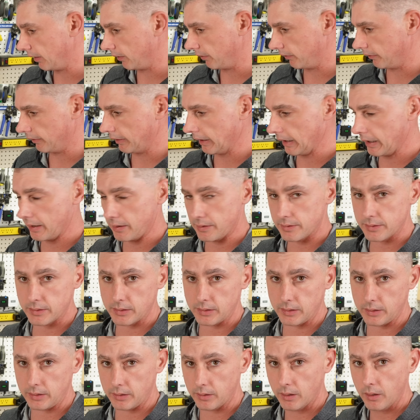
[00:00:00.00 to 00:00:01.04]
either the
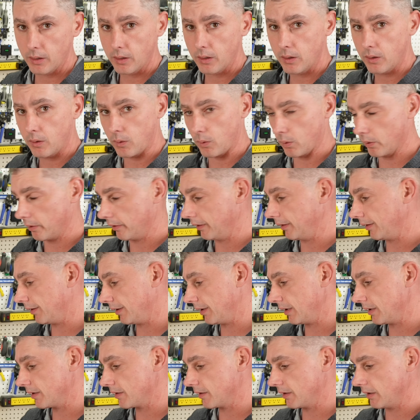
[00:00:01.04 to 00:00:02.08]
AC or the
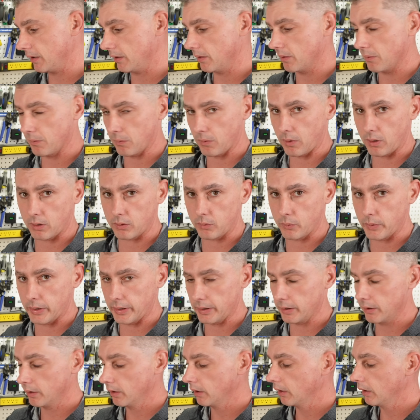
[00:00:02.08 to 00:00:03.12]
DC the wrong way.